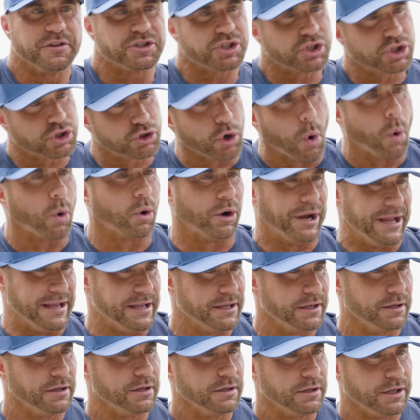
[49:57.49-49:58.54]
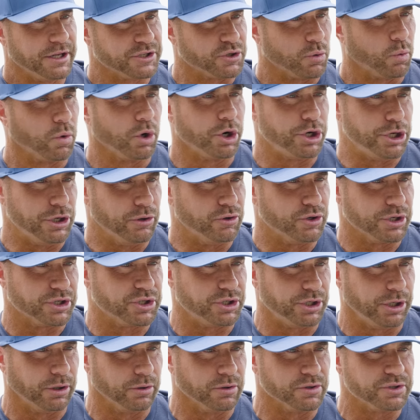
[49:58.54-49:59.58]
story is a word you
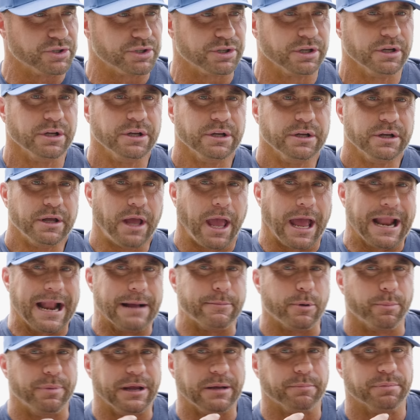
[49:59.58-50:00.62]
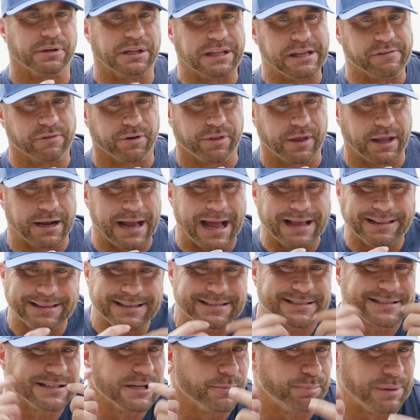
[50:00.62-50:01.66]
just used. And I'm a big believer that I
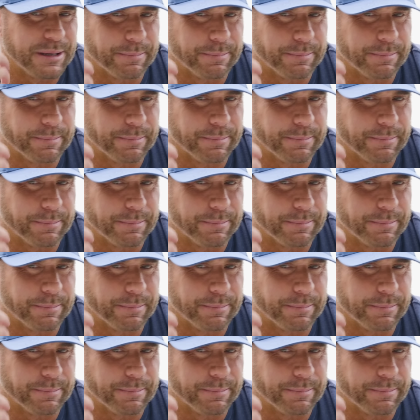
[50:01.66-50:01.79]
listen to